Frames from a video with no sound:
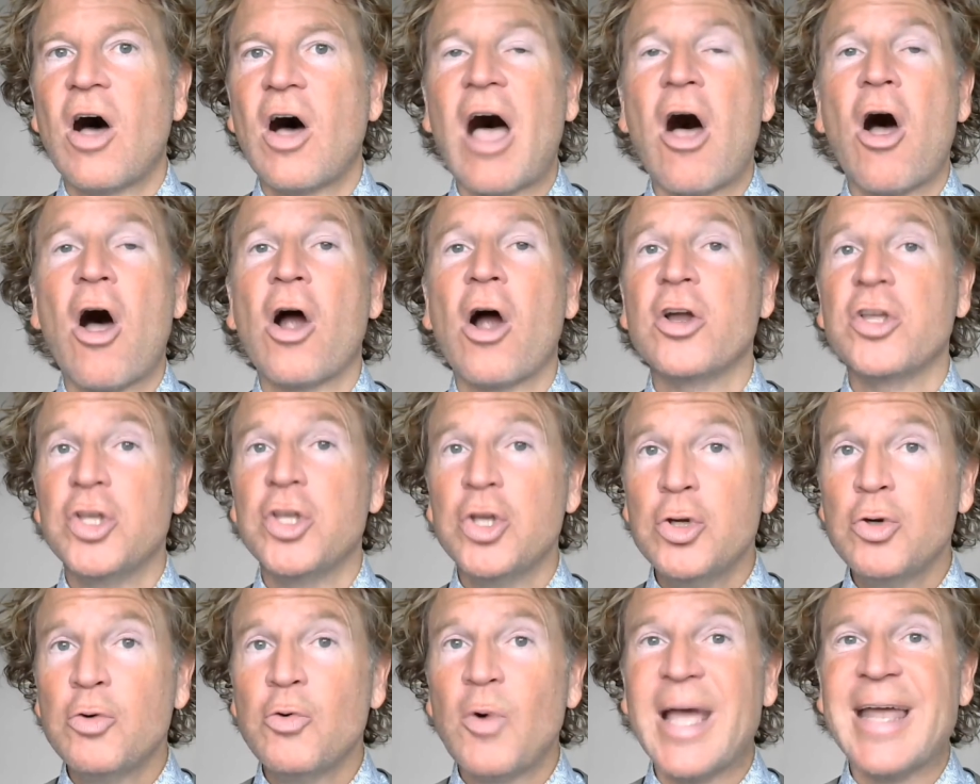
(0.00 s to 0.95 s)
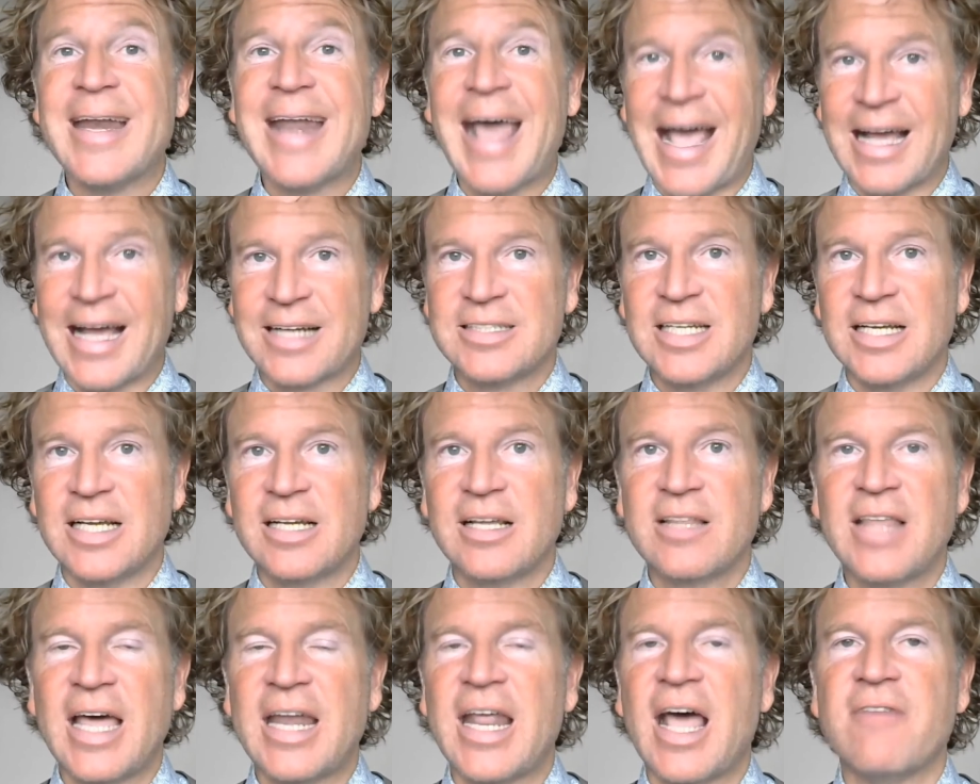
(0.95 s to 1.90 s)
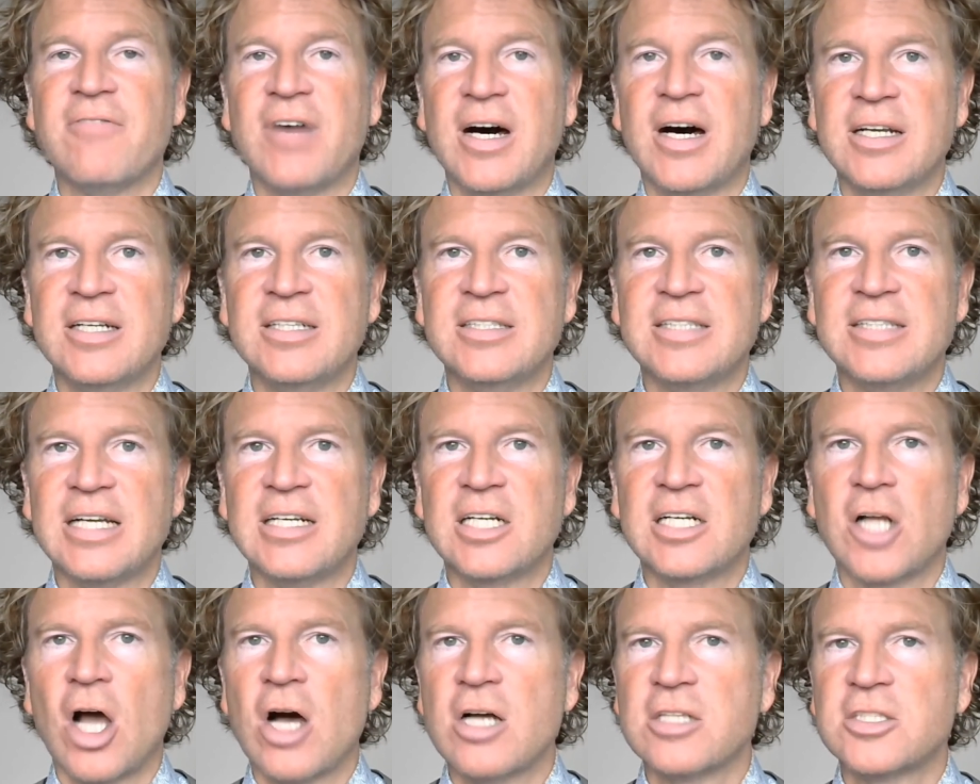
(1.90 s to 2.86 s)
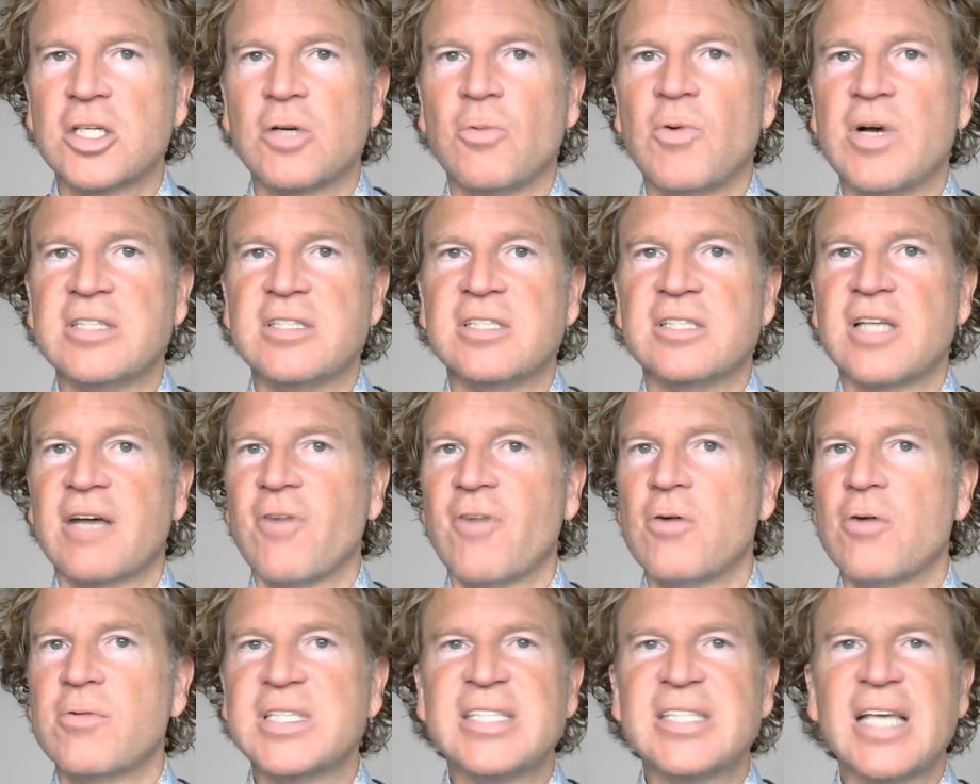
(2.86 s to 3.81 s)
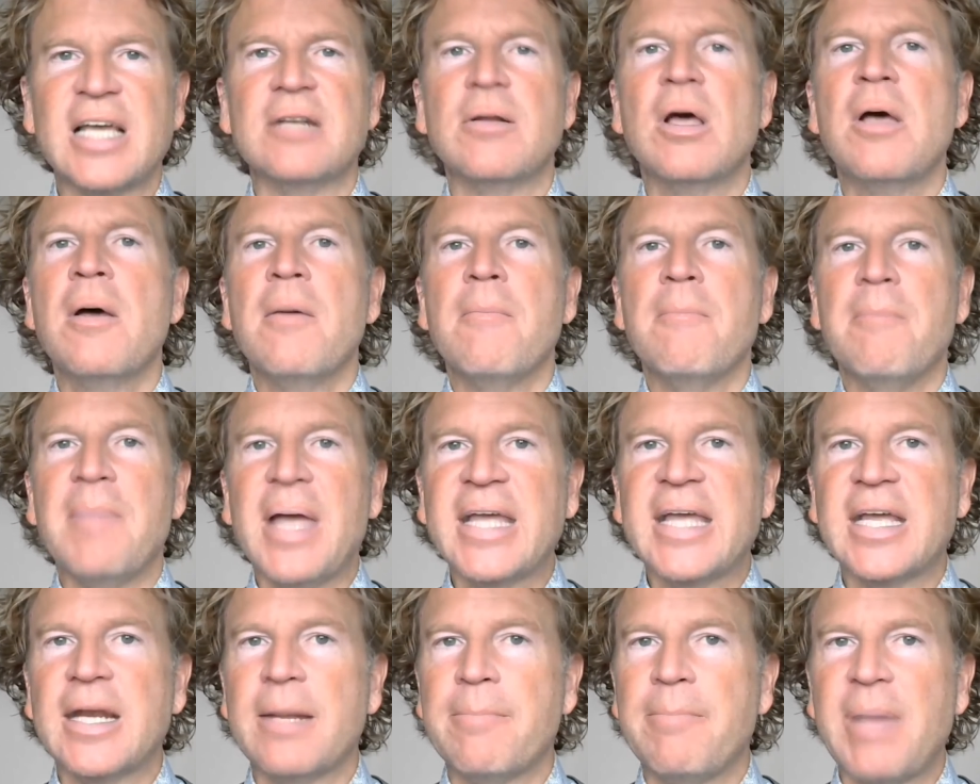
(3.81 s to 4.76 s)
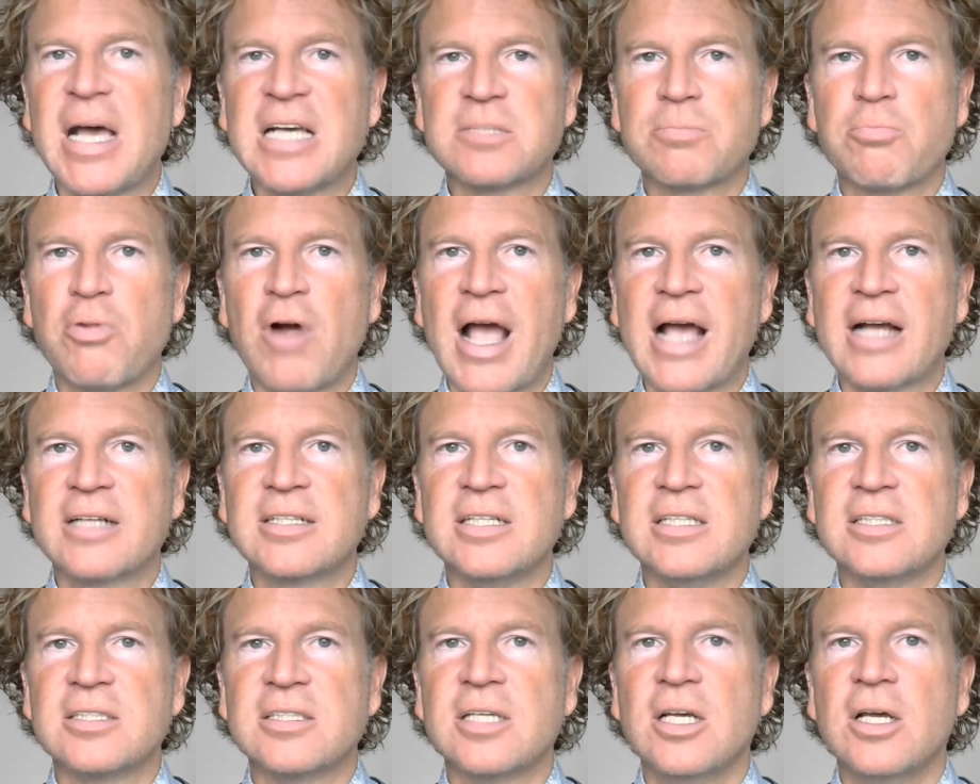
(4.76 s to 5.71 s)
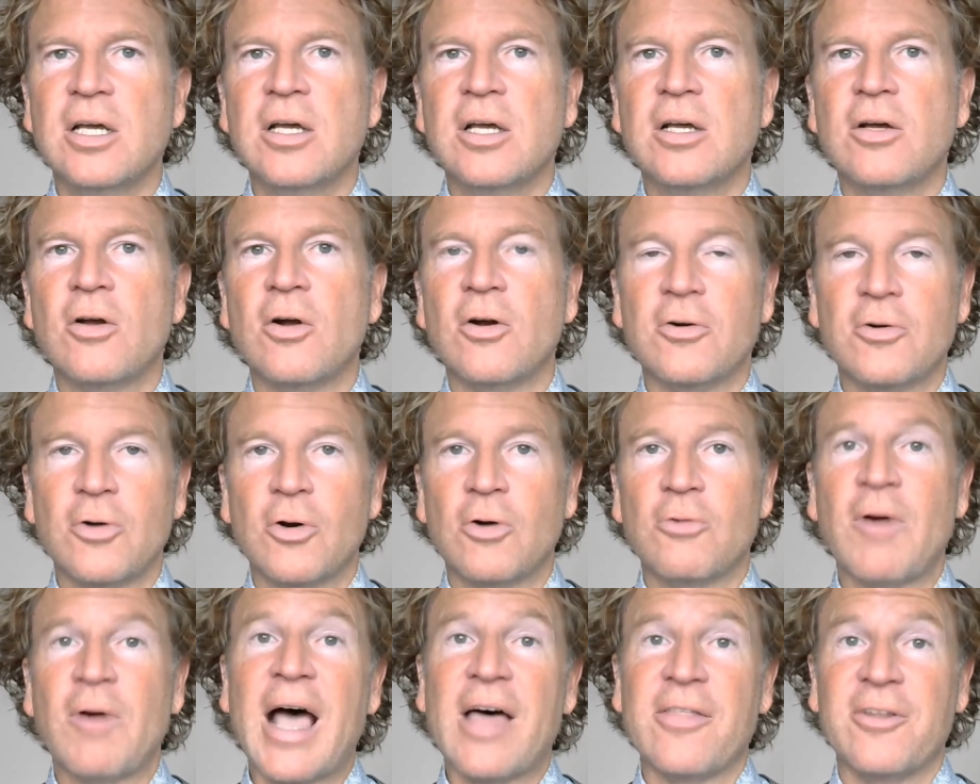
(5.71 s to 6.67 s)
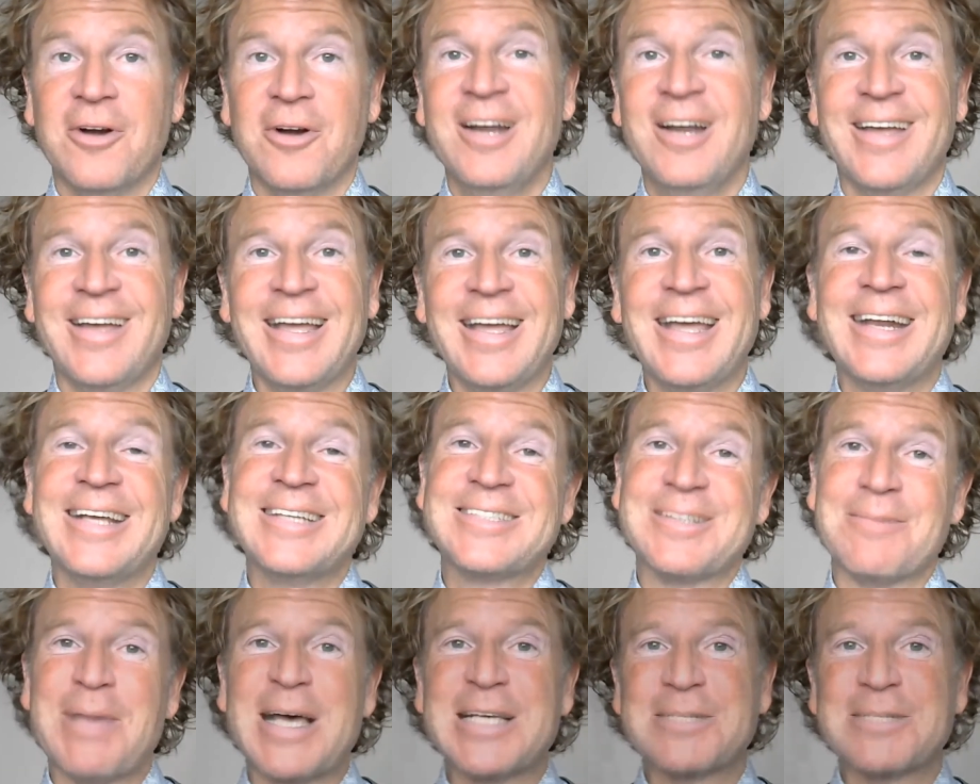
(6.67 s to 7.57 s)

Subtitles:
are you enacting that have unintended consequences? I've always said, make it a best practice, or rather, it is a best